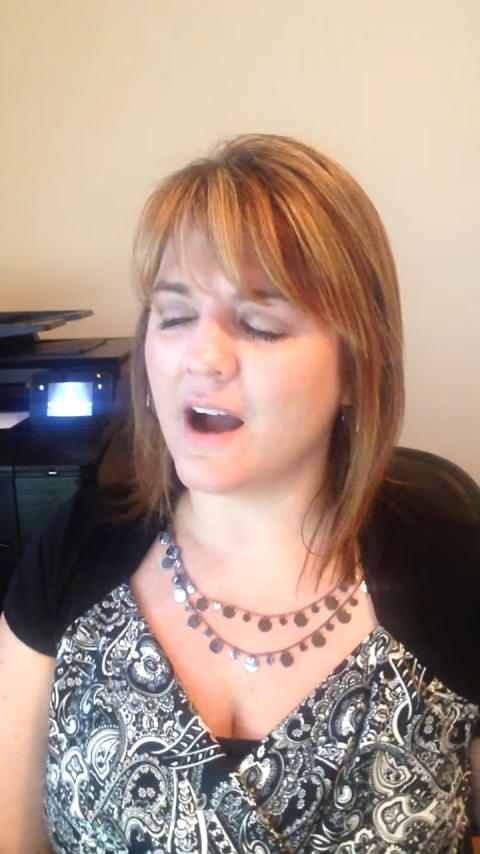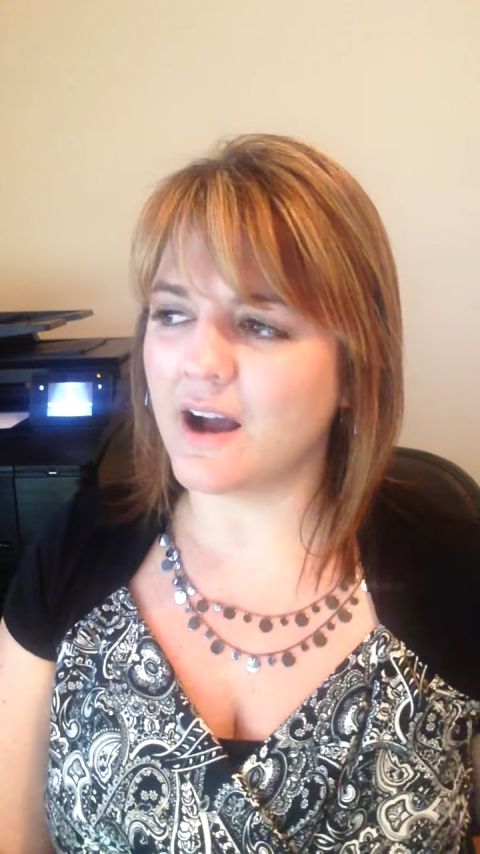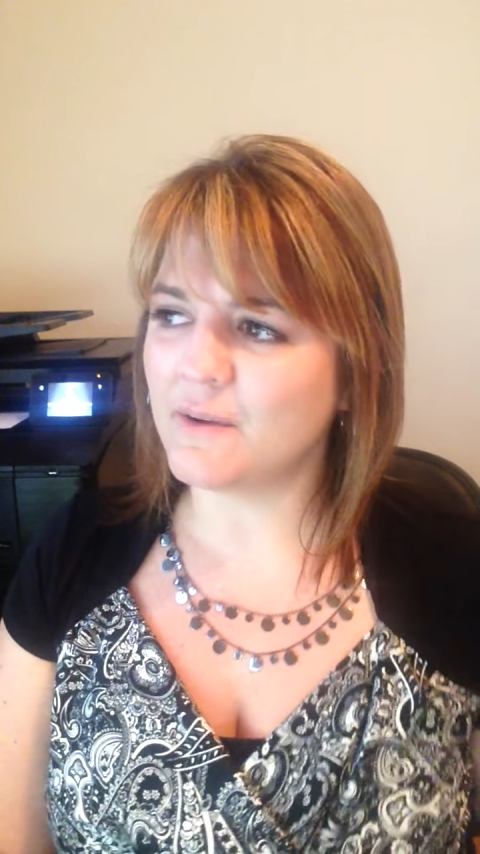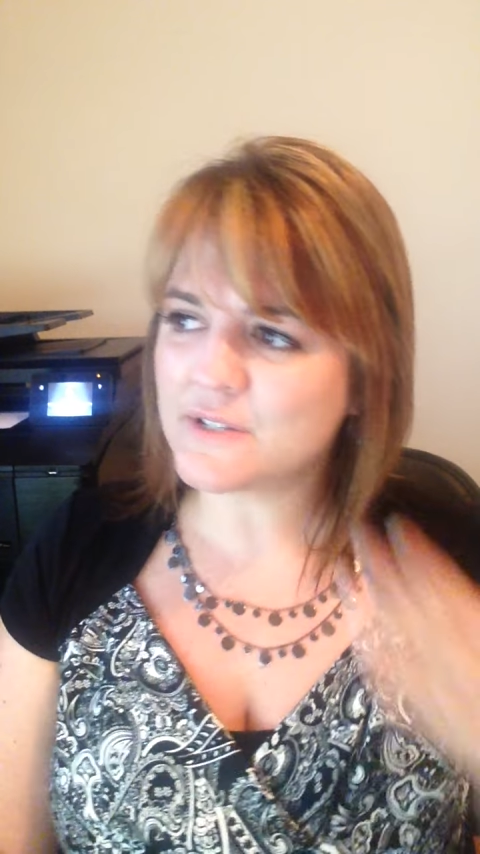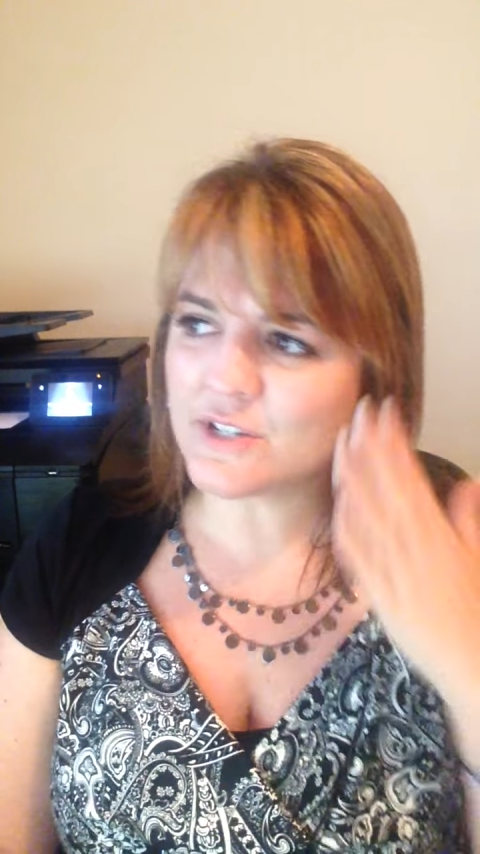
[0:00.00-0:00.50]

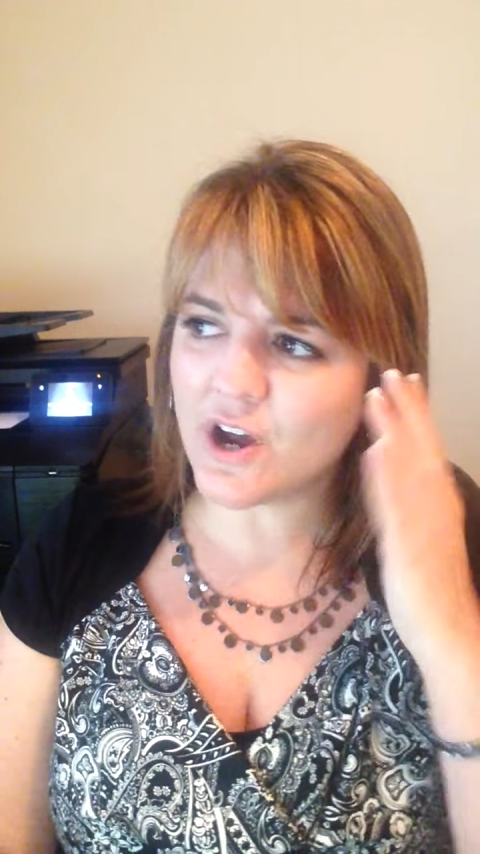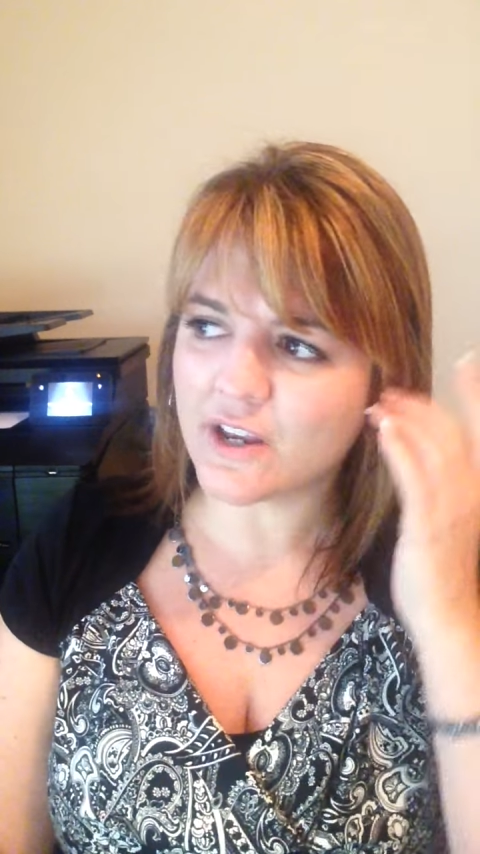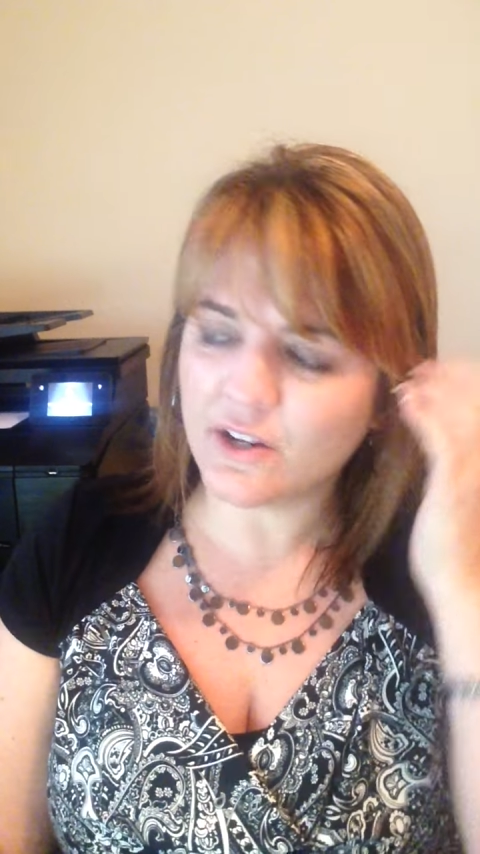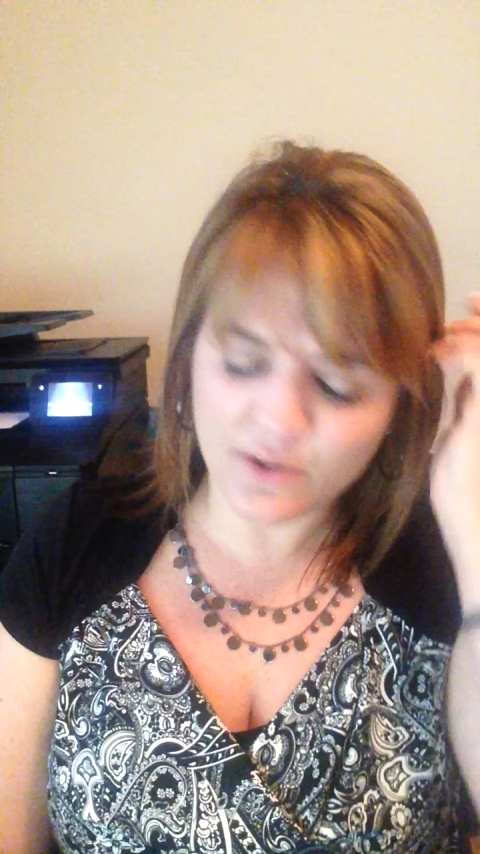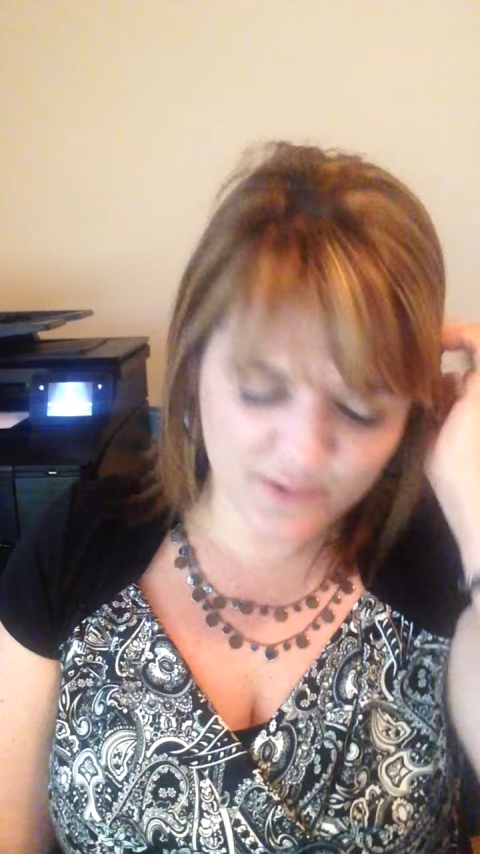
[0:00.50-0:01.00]
I was
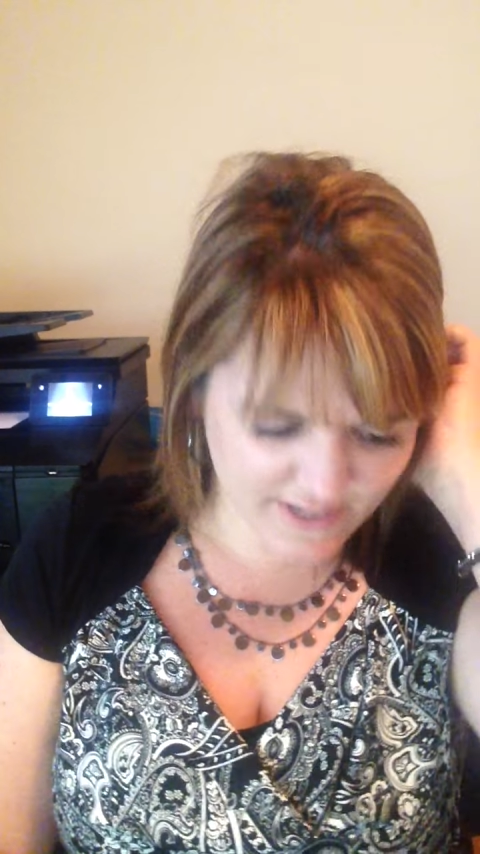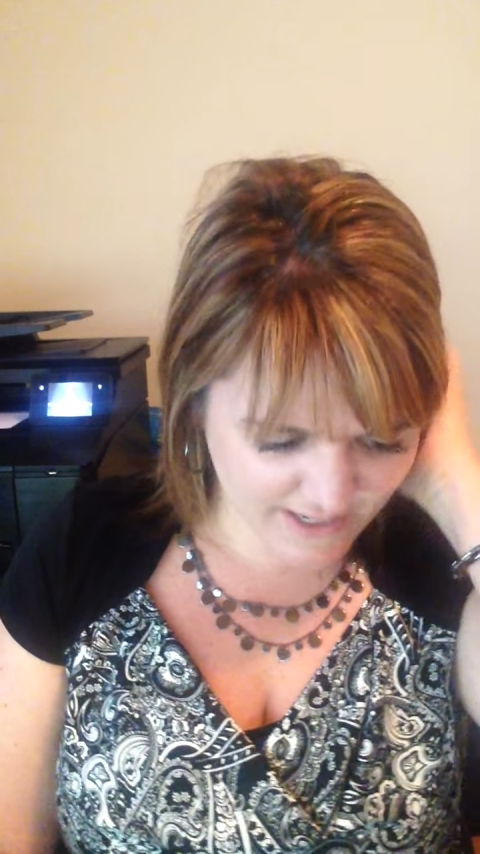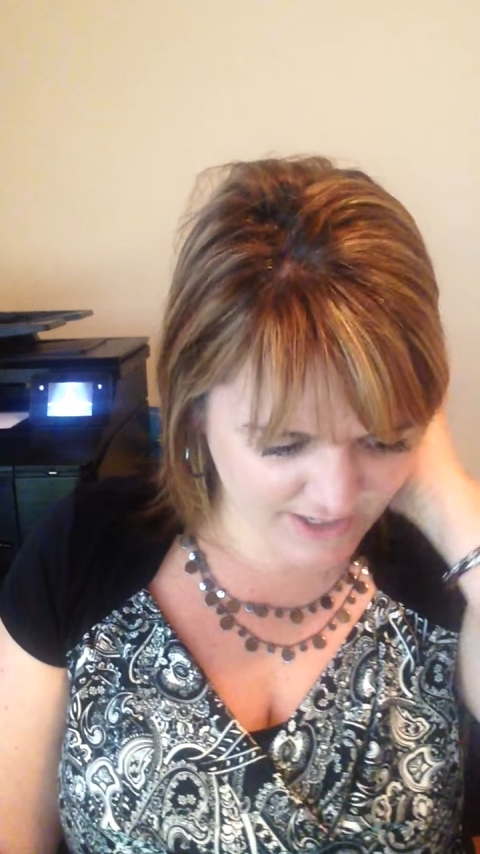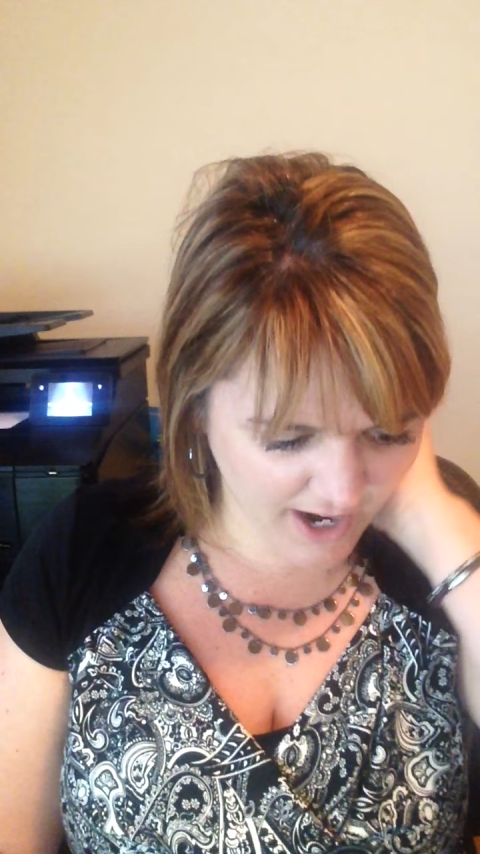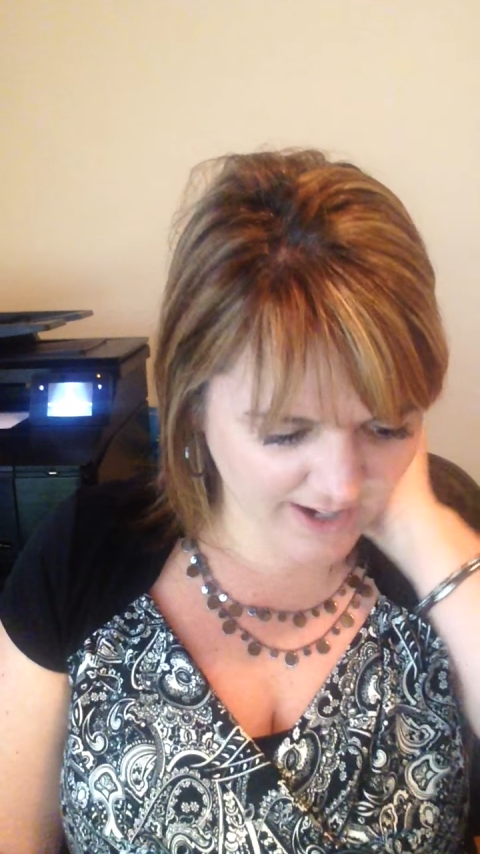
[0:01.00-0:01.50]
talking, who was
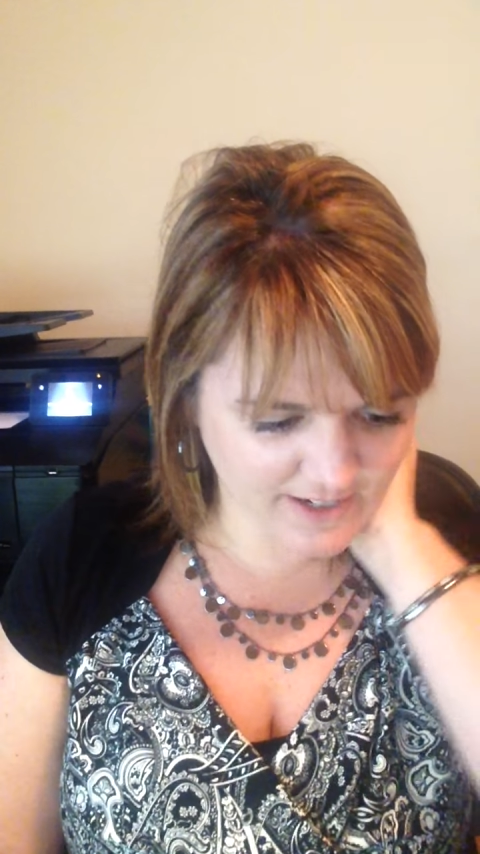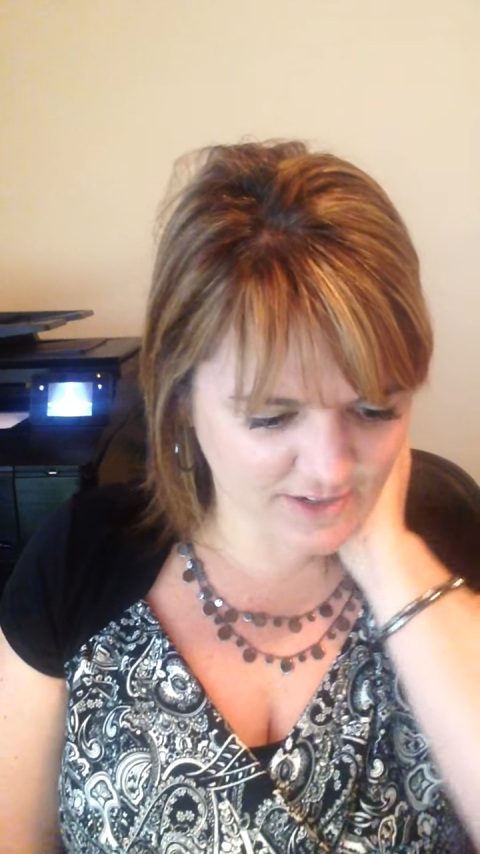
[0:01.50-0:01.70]
I talking